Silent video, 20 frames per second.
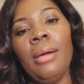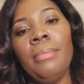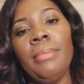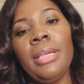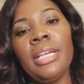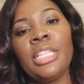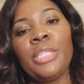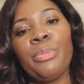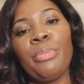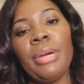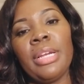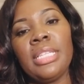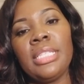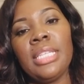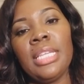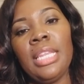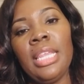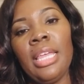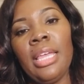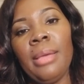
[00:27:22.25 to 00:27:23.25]
expressed
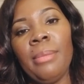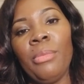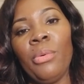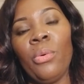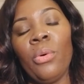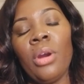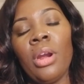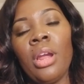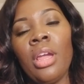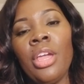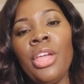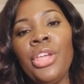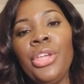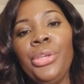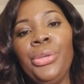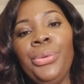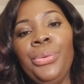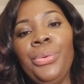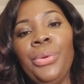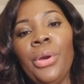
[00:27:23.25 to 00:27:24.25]
to them, or,
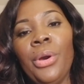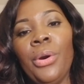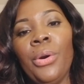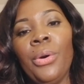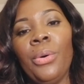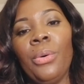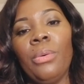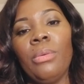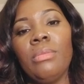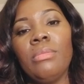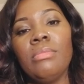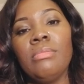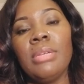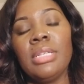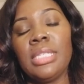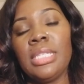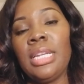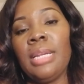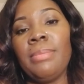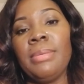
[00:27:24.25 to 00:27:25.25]
you know,
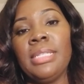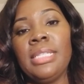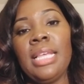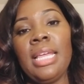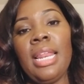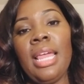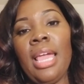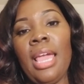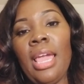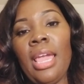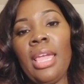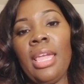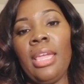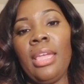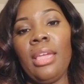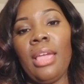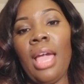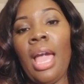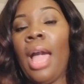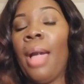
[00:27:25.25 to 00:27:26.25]
mustered up and said,
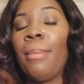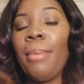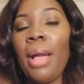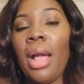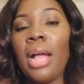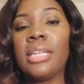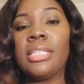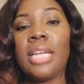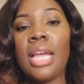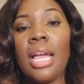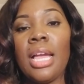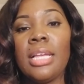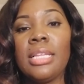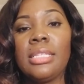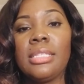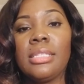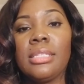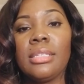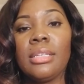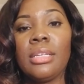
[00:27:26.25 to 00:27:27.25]
hey, I
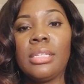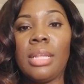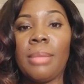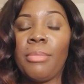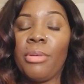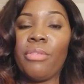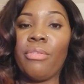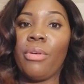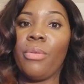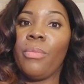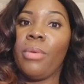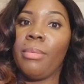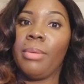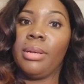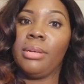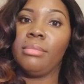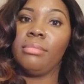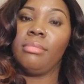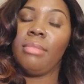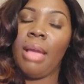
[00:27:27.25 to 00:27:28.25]
apologize, because I'm a grown
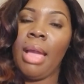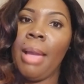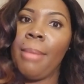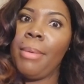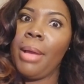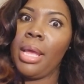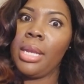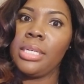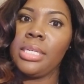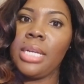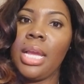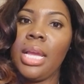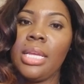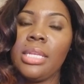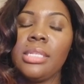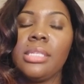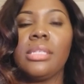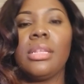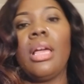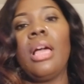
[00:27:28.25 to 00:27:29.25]
woman. I
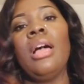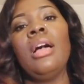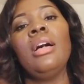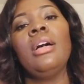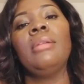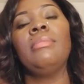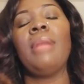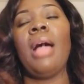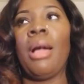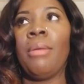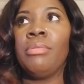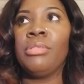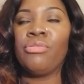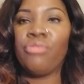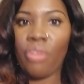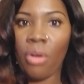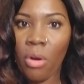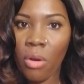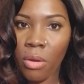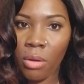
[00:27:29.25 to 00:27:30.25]
apologize. I was
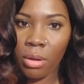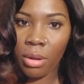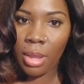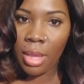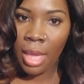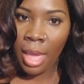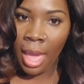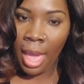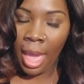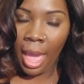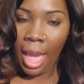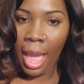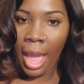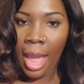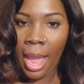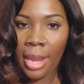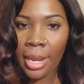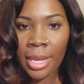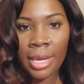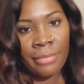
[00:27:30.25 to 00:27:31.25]
wrong.
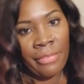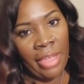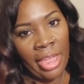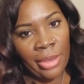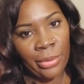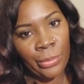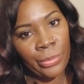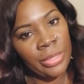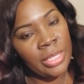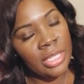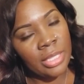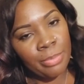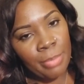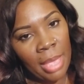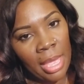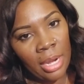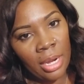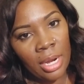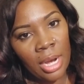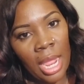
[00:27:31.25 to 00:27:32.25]
I could have handled this
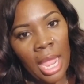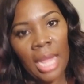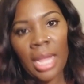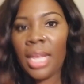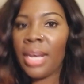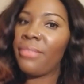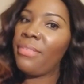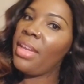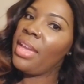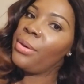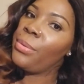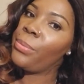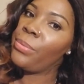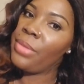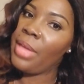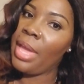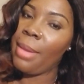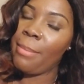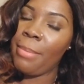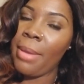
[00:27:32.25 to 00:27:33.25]
better. I could have handled
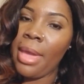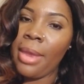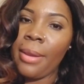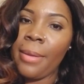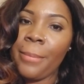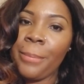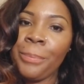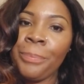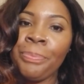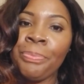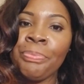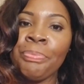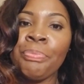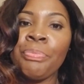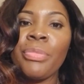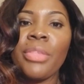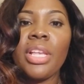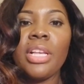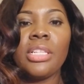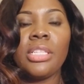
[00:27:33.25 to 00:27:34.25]
that better.
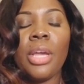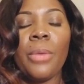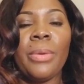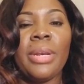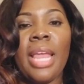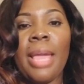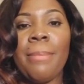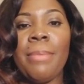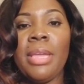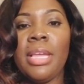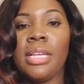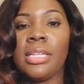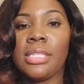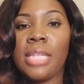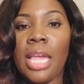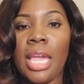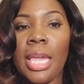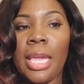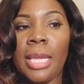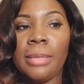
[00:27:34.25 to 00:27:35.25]
So with that being
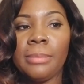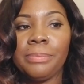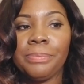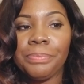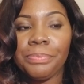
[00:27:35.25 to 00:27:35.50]
said,